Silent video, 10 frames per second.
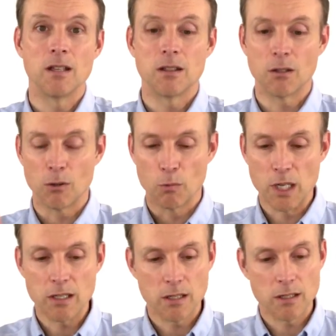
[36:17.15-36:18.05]
There are
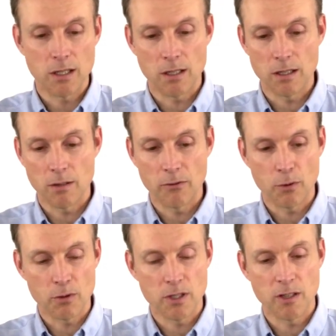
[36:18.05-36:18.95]
reasons that the
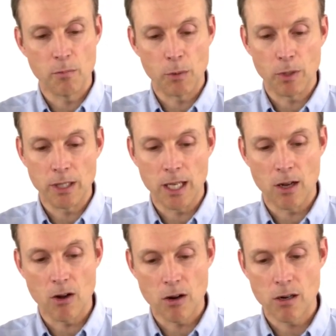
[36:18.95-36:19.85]
forces have been what they
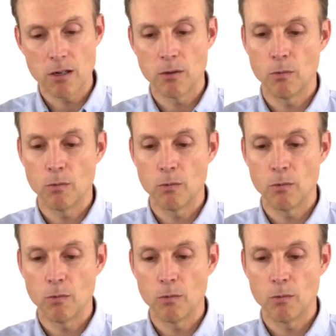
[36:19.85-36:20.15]
are,